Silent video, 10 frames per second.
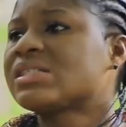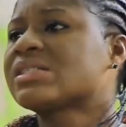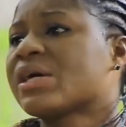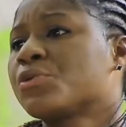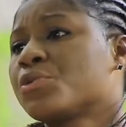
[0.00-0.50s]
My
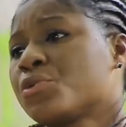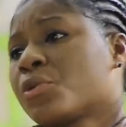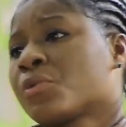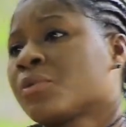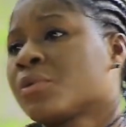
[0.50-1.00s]
sister, I don't
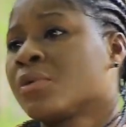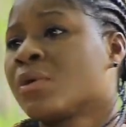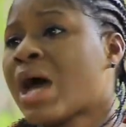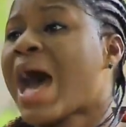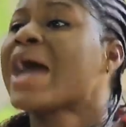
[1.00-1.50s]
know.
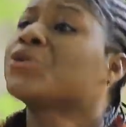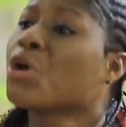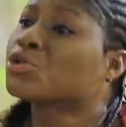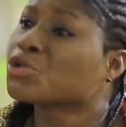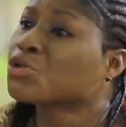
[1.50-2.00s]
I
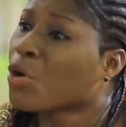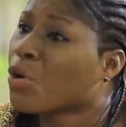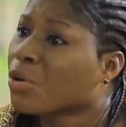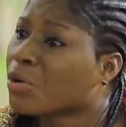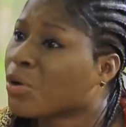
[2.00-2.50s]
don't
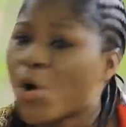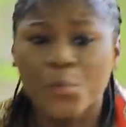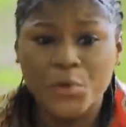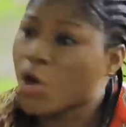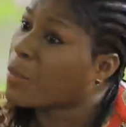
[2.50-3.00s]
know.
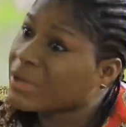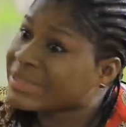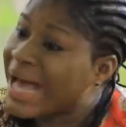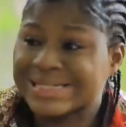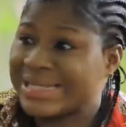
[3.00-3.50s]
Oh, we got
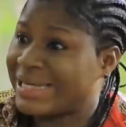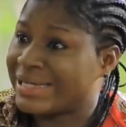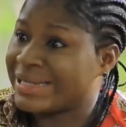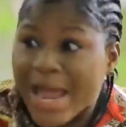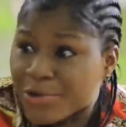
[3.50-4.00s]
blown that silly.